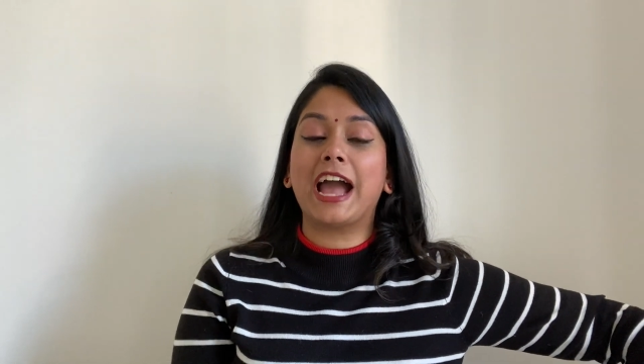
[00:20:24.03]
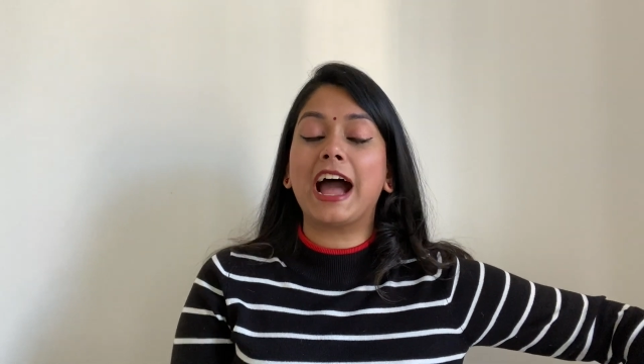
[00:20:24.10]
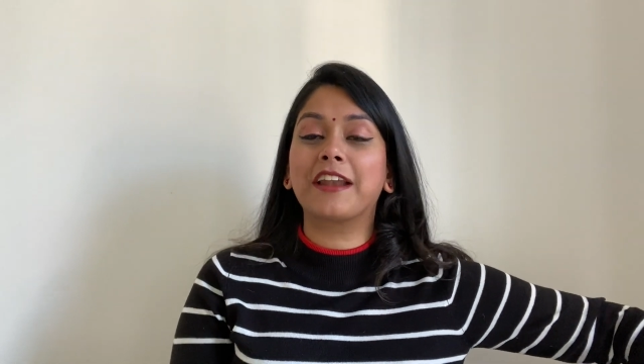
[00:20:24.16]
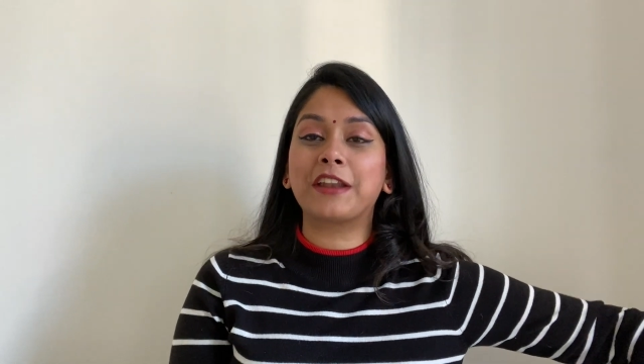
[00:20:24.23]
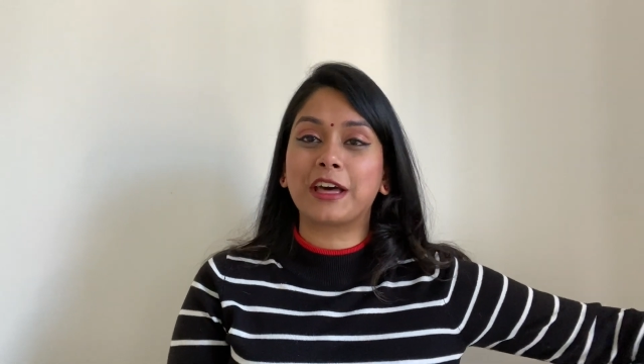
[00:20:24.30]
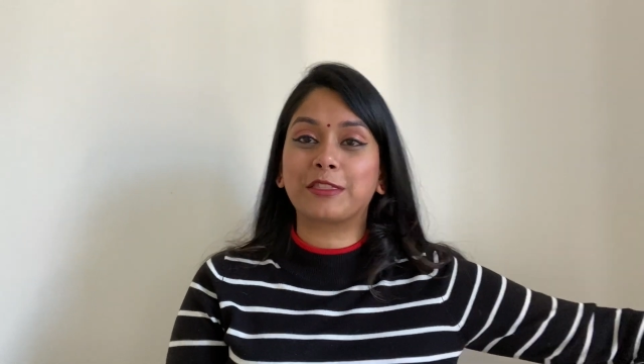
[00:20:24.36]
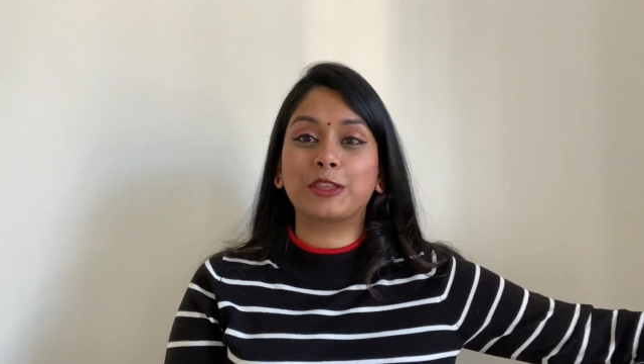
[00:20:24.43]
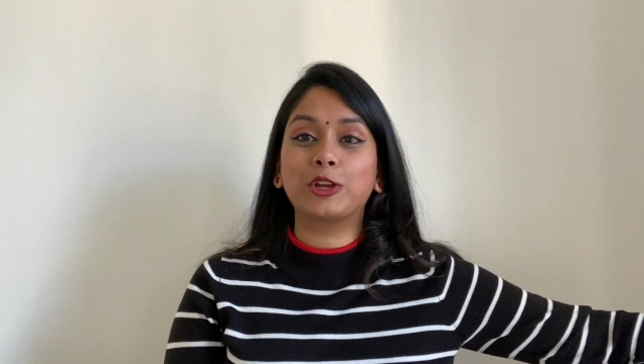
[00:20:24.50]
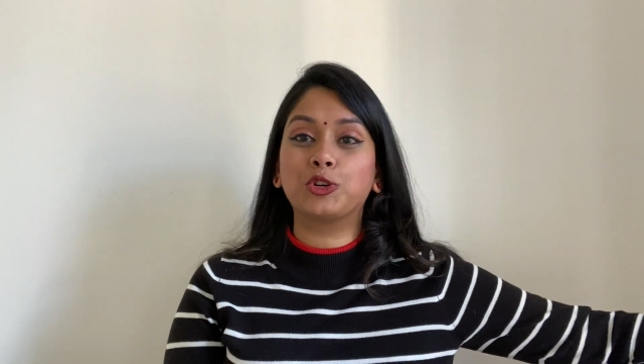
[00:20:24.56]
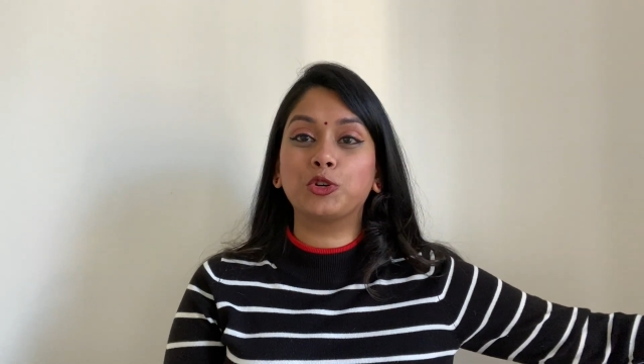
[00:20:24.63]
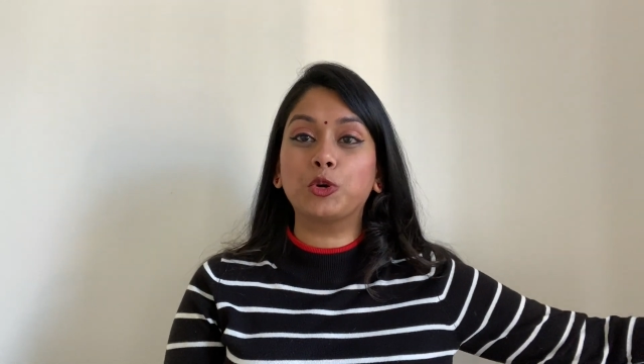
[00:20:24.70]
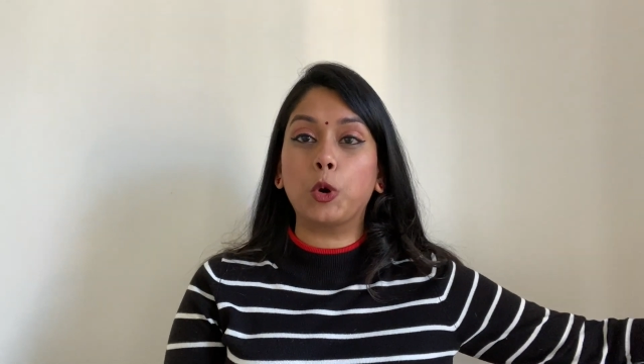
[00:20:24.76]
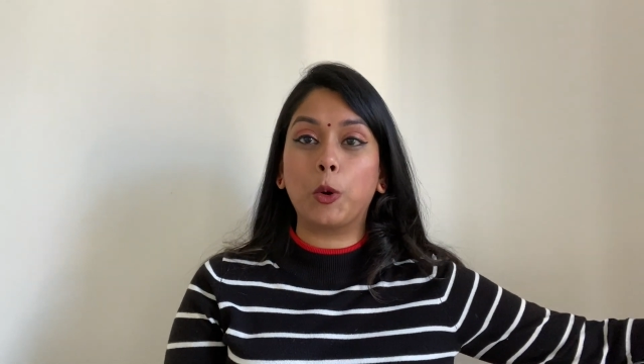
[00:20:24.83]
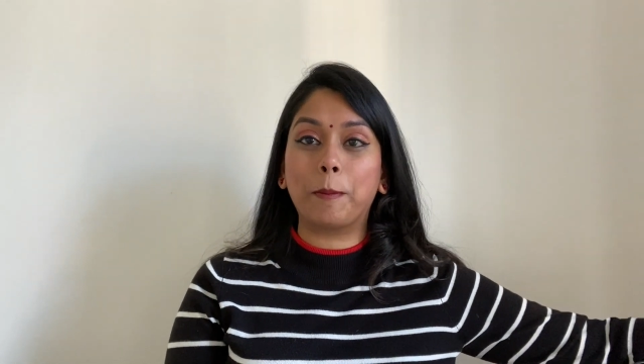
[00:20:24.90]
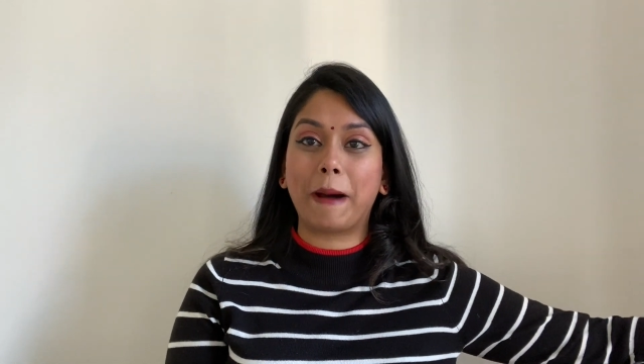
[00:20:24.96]
had nothing to
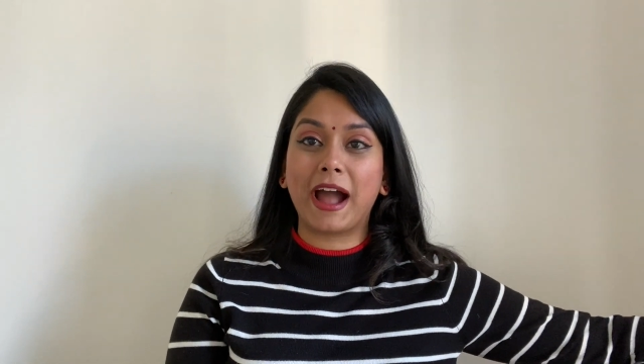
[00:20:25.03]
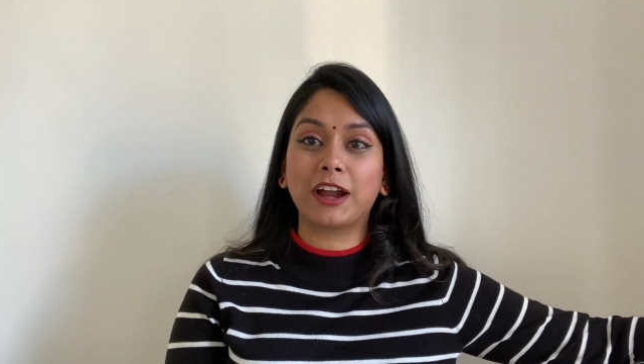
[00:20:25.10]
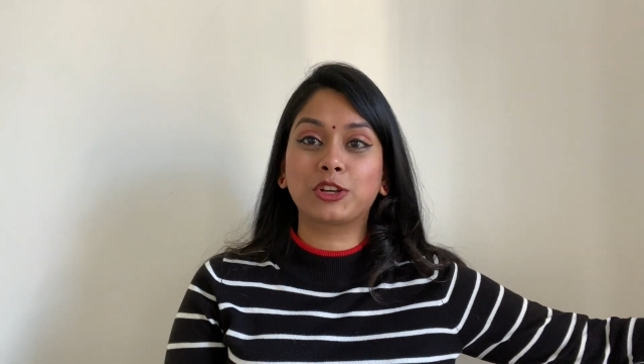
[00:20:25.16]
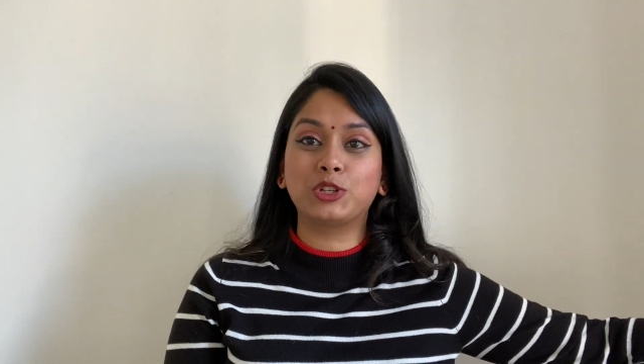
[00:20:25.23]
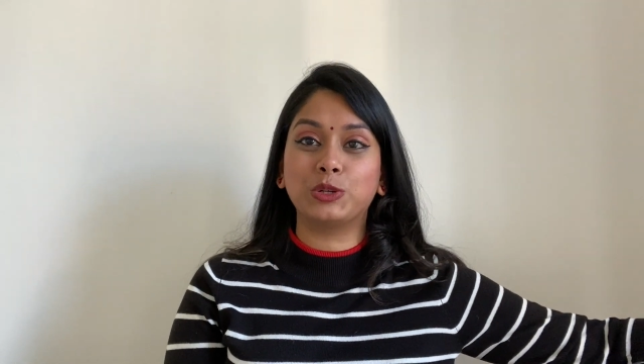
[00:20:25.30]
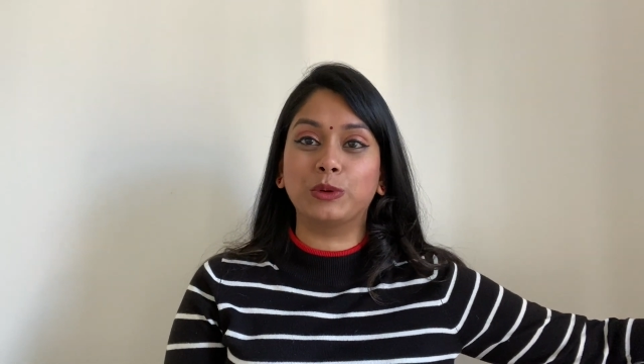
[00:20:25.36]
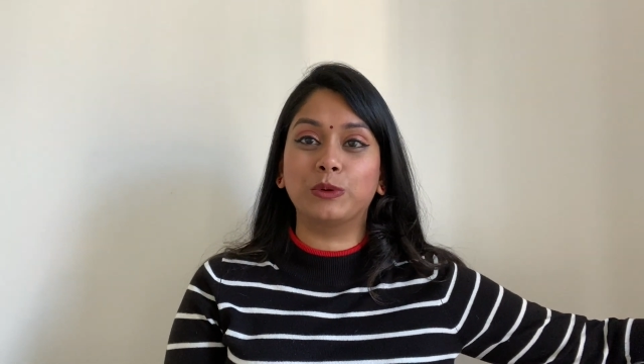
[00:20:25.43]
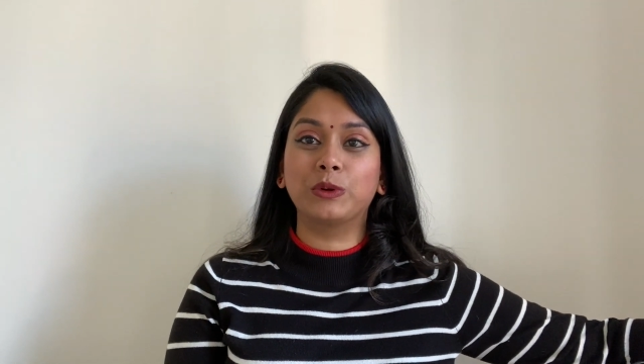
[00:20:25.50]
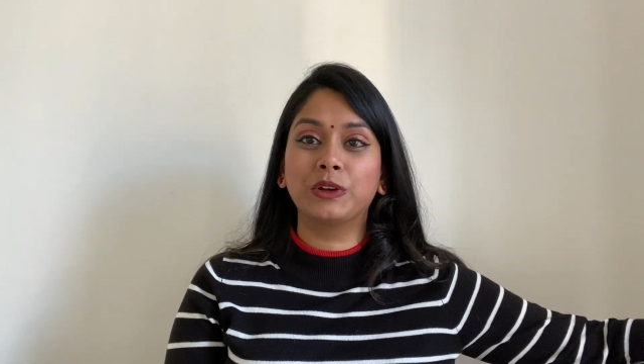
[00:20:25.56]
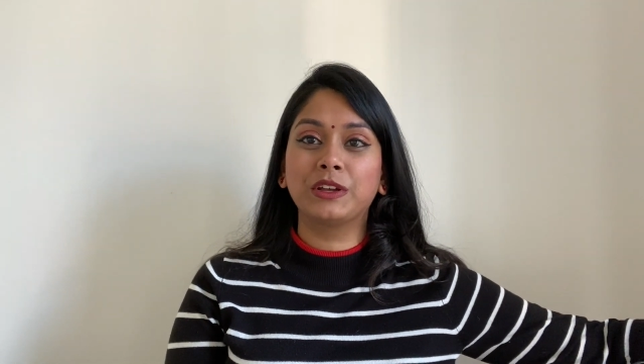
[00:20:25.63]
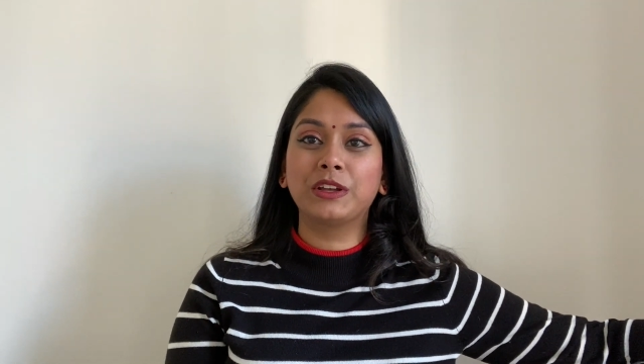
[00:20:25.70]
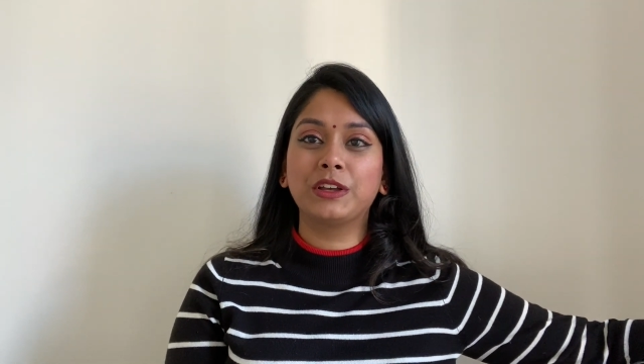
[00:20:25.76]
go back to,